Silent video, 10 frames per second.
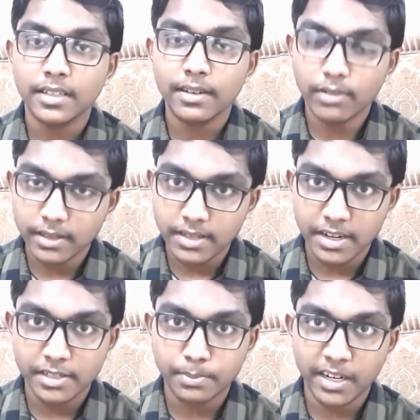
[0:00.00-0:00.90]
was
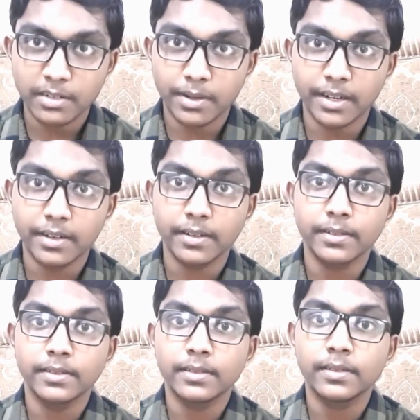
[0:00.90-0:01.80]
inspired by
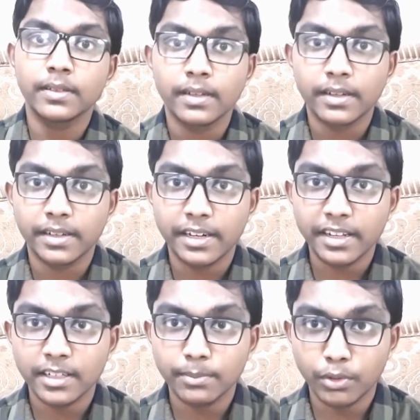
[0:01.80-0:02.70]
reading
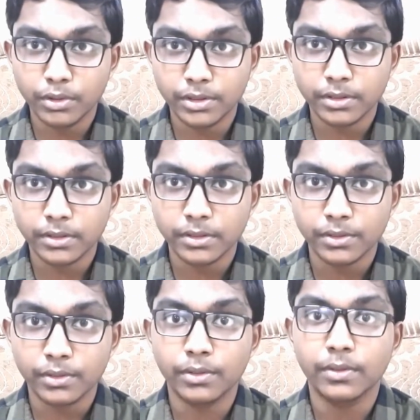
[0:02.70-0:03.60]
the books
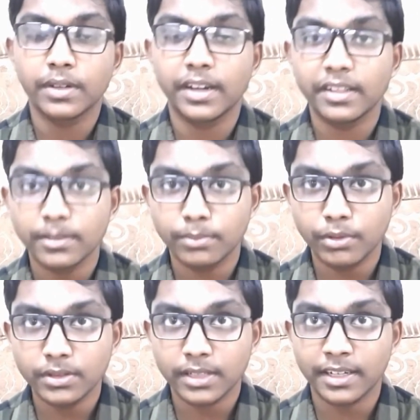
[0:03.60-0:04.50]

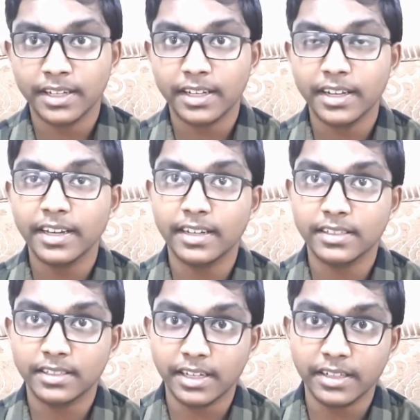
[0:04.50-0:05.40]
and hearing and
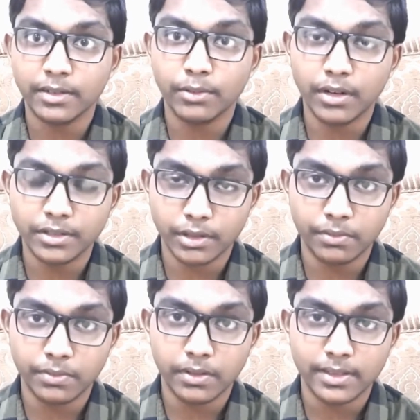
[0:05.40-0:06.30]
seeing the works of
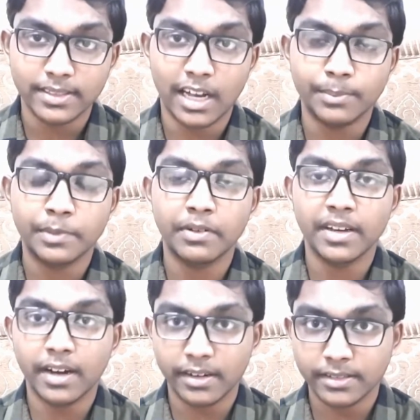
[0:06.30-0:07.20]
Swami
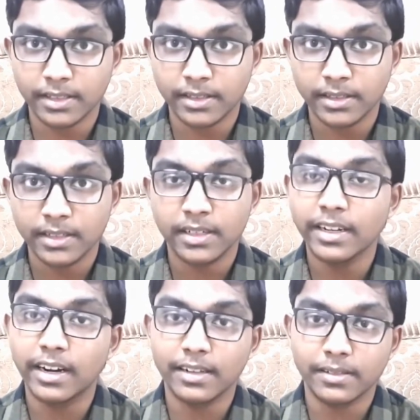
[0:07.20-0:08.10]
Vivekananda,
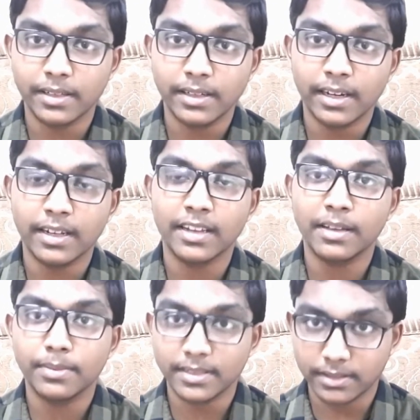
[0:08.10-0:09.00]
Gandhi and Anne
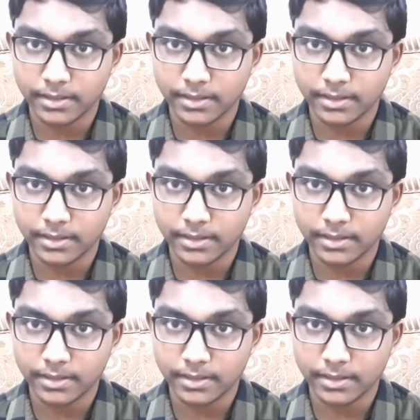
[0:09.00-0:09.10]
Besant.